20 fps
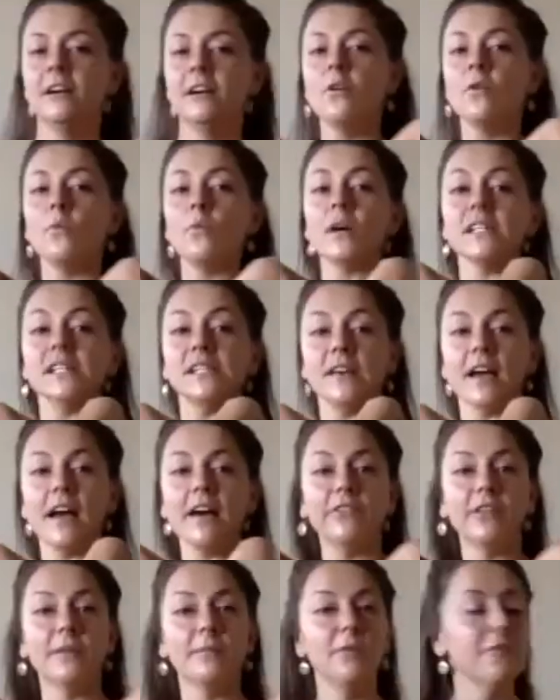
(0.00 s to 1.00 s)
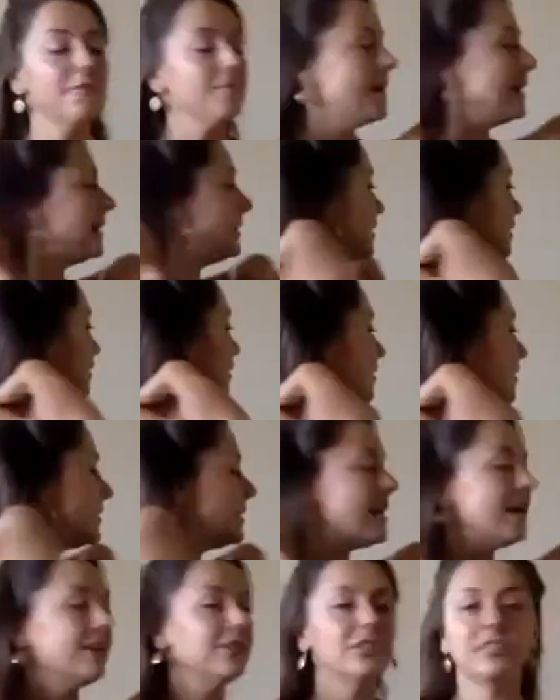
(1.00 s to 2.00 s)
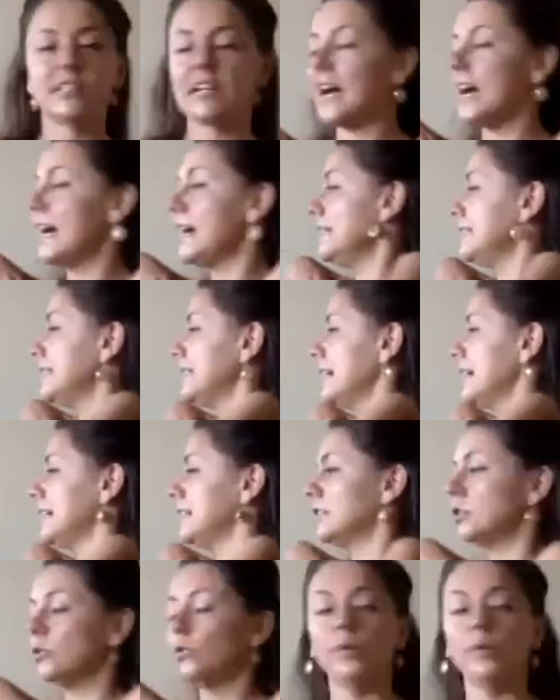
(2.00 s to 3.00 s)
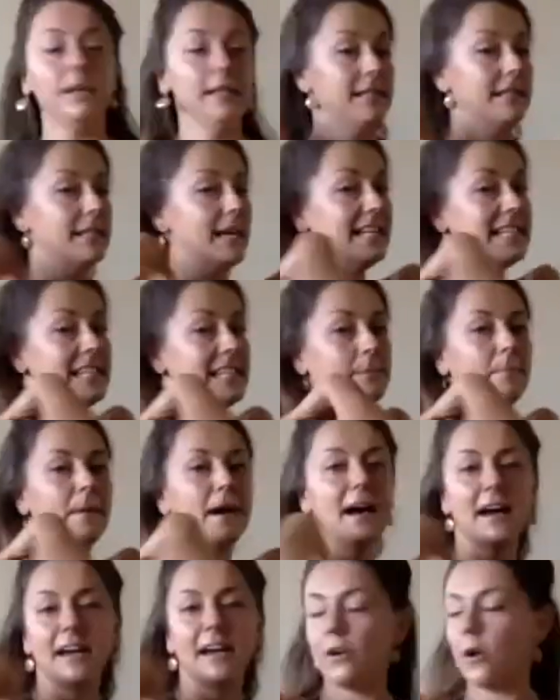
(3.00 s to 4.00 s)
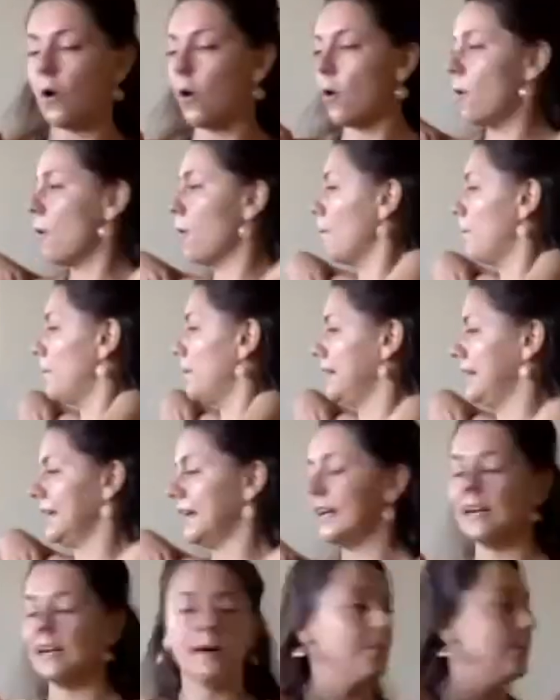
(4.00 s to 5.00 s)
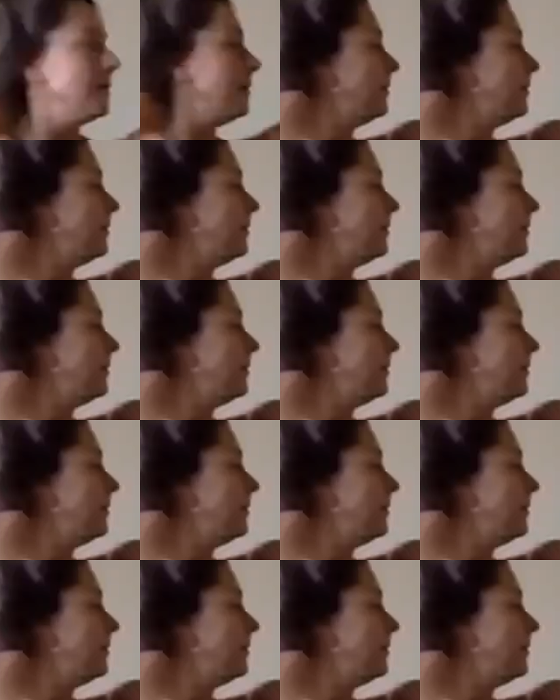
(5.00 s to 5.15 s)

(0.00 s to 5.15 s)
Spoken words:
Once you have the movement, close down your eyes and twist that spine, opening it up.